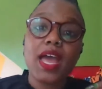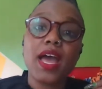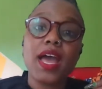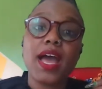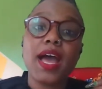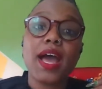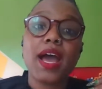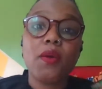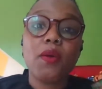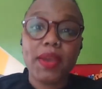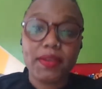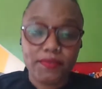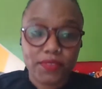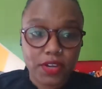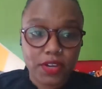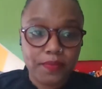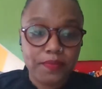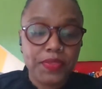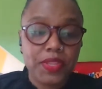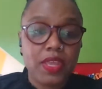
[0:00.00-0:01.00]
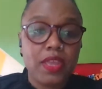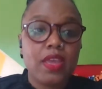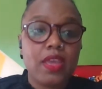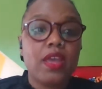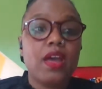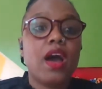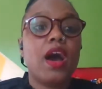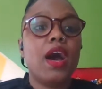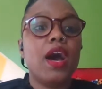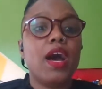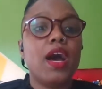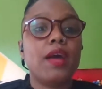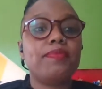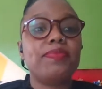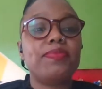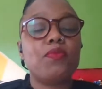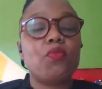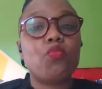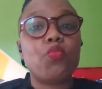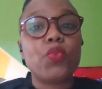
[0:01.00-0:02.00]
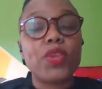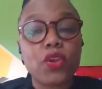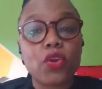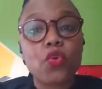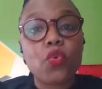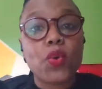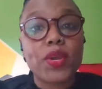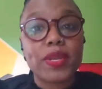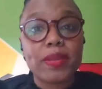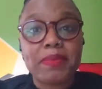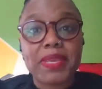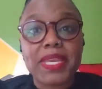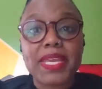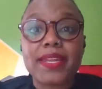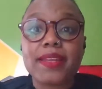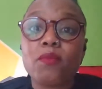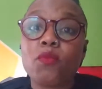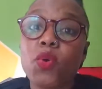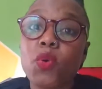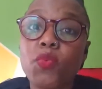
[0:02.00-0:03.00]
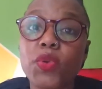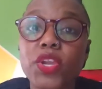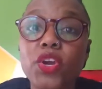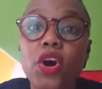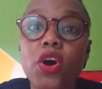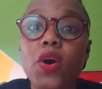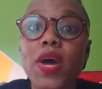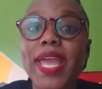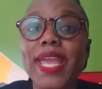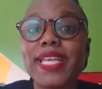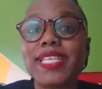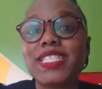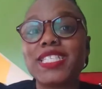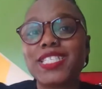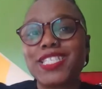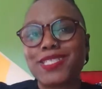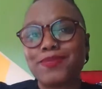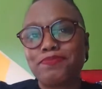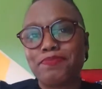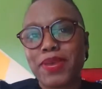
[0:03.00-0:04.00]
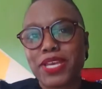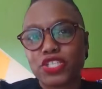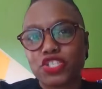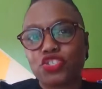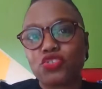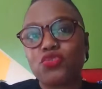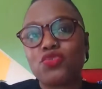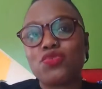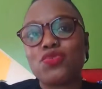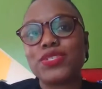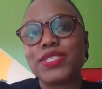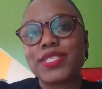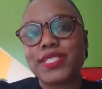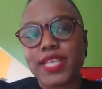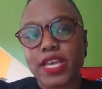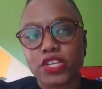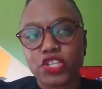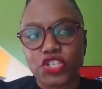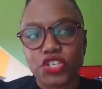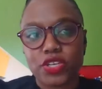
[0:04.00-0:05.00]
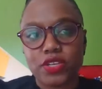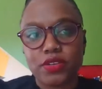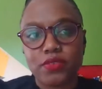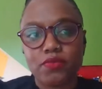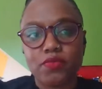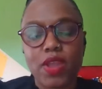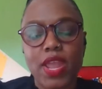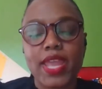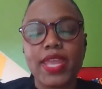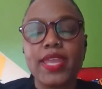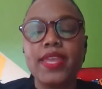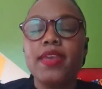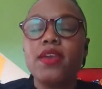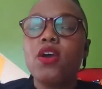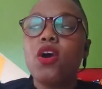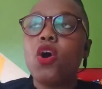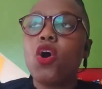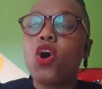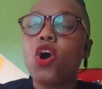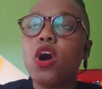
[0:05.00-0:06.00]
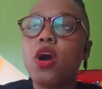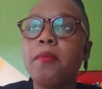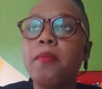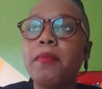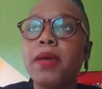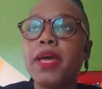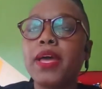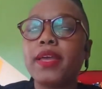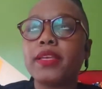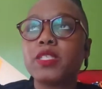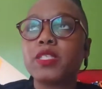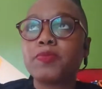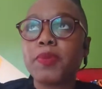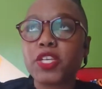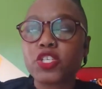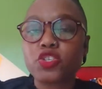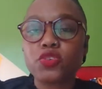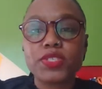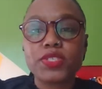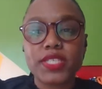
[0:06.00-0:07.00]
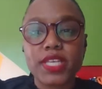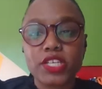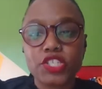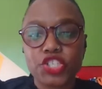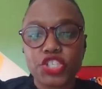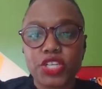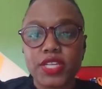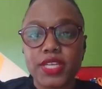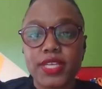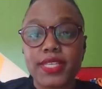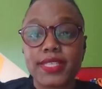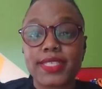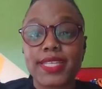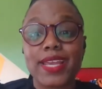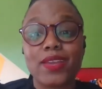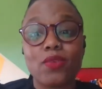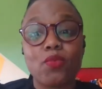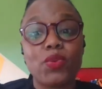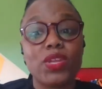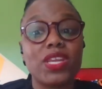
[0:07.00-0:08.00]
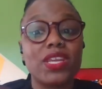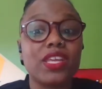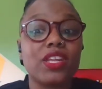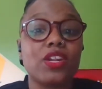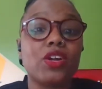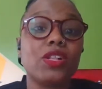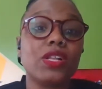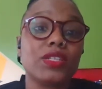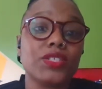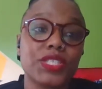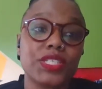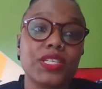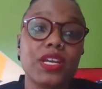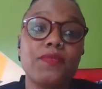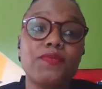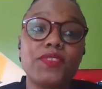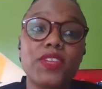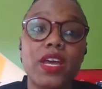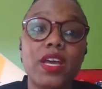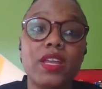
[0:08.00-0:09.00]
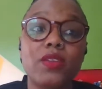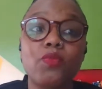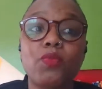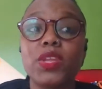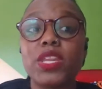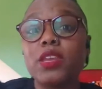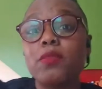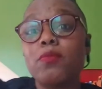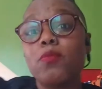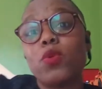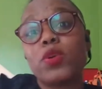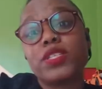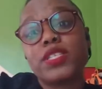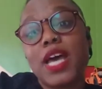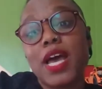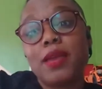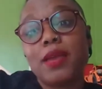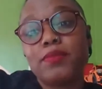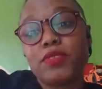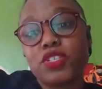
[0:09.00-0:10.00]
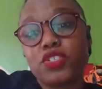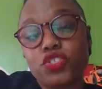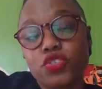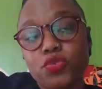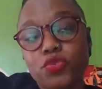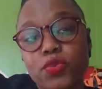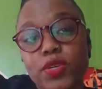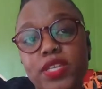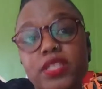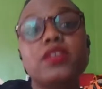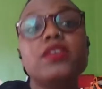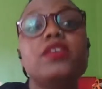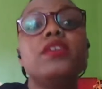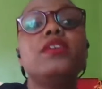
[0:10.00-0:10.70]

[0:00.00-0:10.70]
However, we are going to be in what we call a special session, right? A special session is like we didn't get all our stuff done. We need more time to do it.